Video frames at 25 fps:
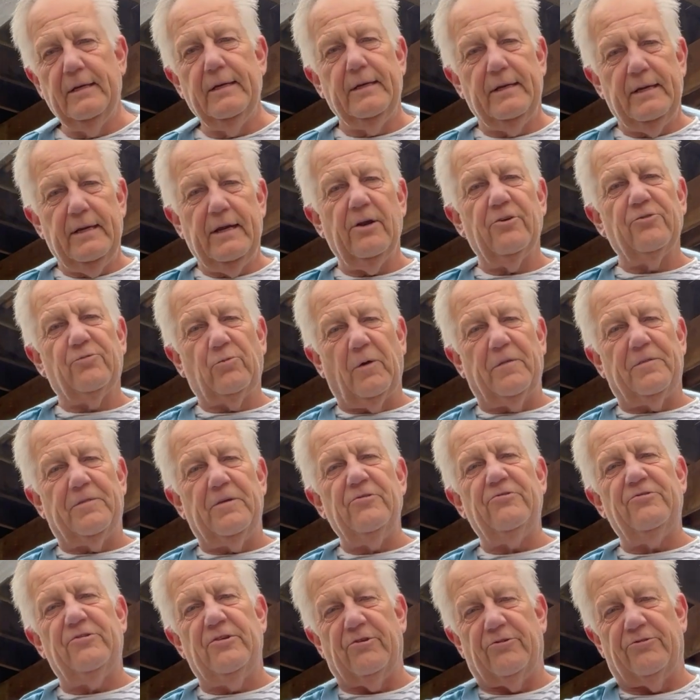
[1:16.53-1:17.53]
Here's what
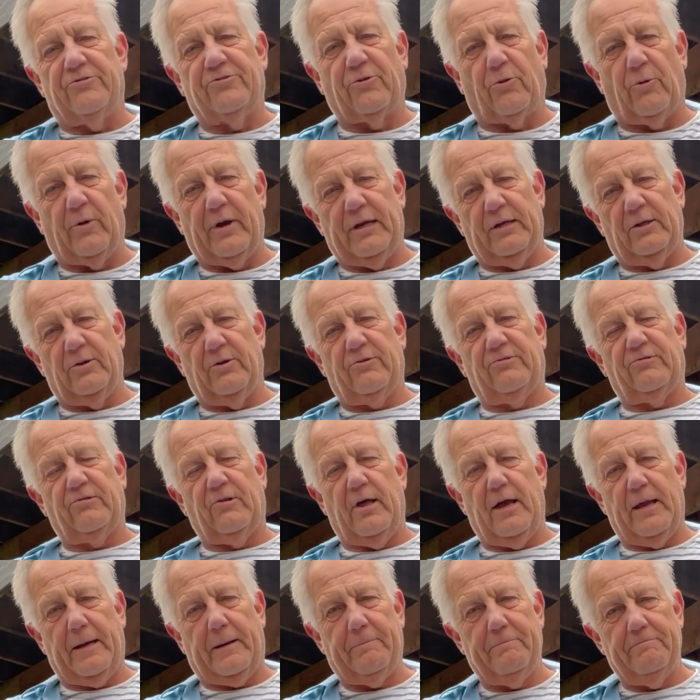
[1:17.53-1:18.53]
this year's screen looks
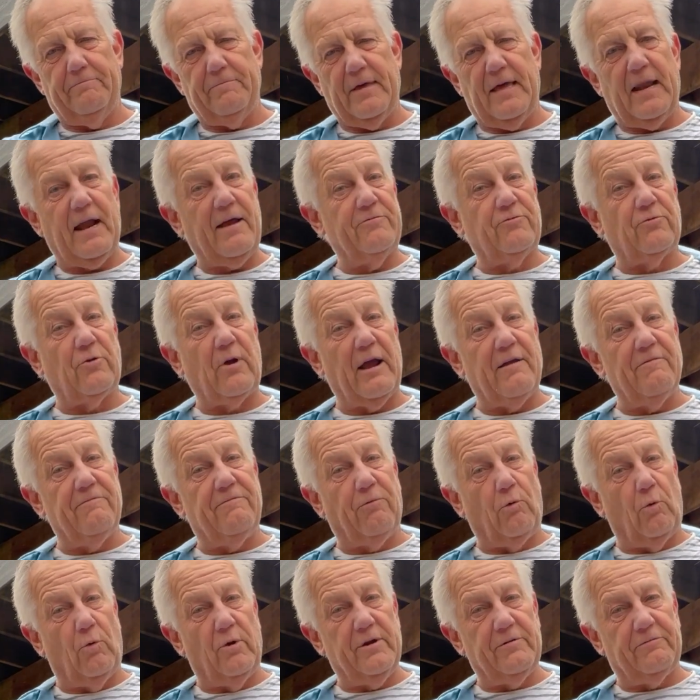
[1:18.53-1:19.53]
like. And I've tried
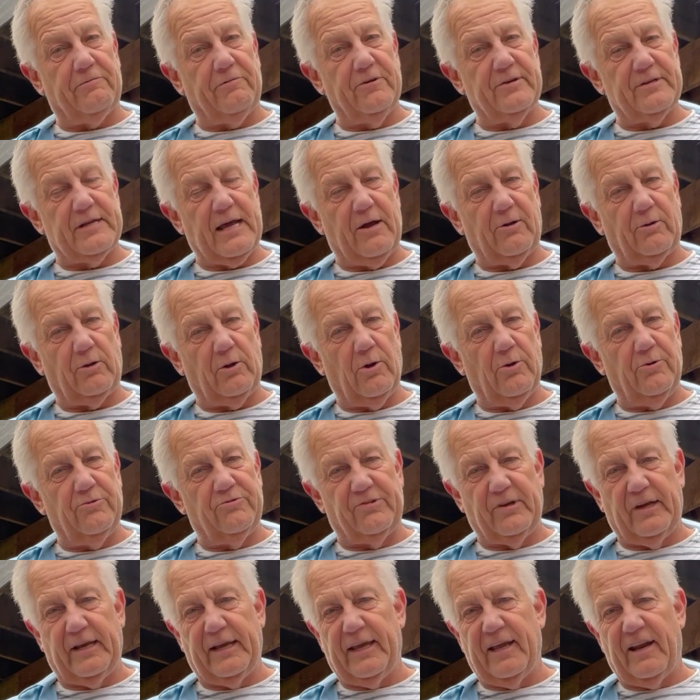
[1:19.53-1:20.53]
4 different downloads,
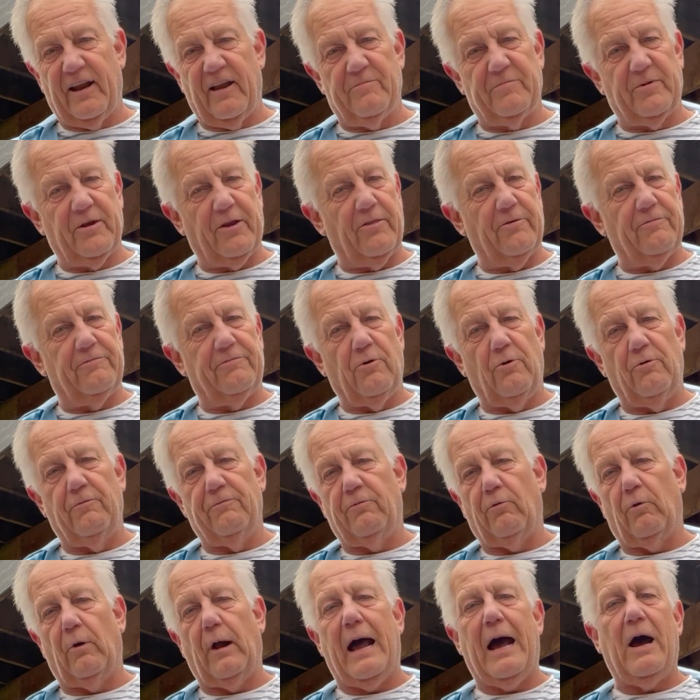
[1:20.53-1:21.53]
and again, I've been on the phone
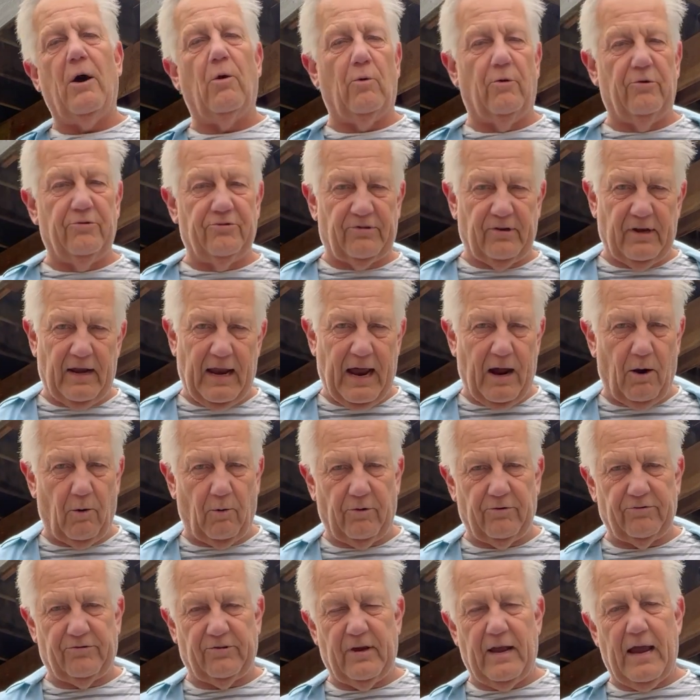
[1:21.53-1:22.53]
for hours and
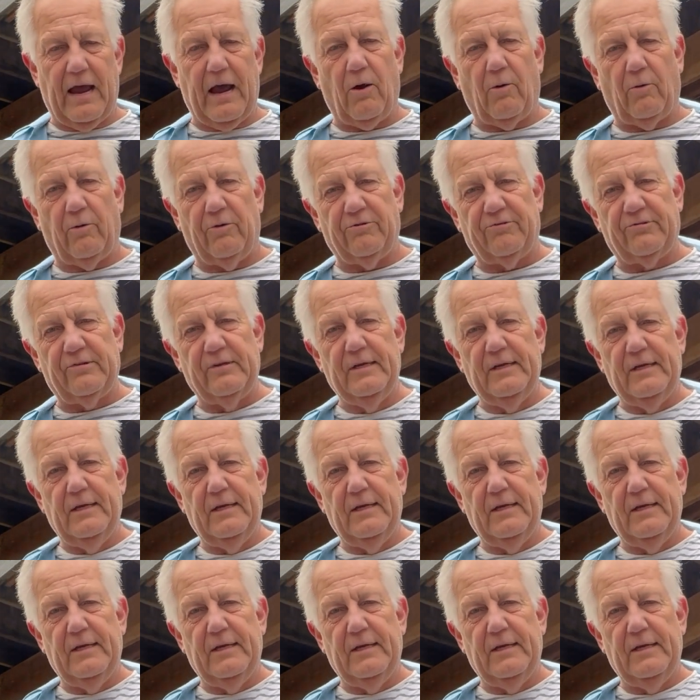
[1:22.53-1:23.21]
hours and hours.